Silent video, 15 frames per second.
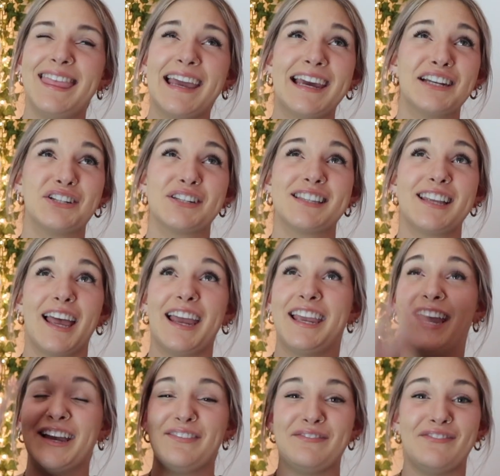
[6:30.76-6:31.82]
think it just like
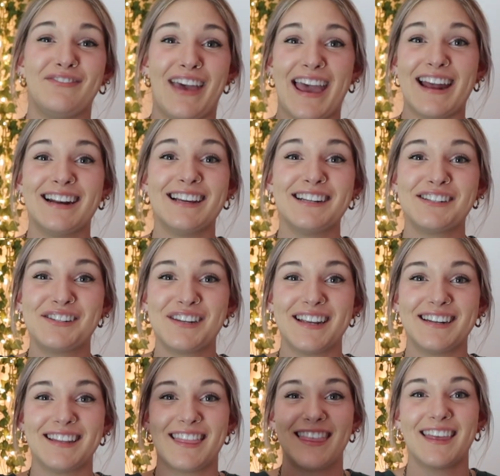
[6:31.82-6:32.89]
vanished
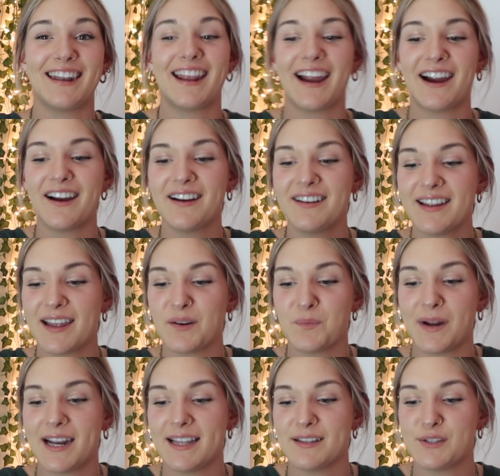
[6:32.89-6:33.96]
into thin air and
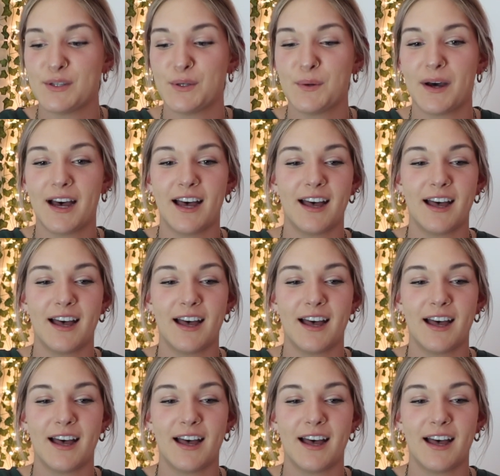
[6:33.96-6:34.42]
went into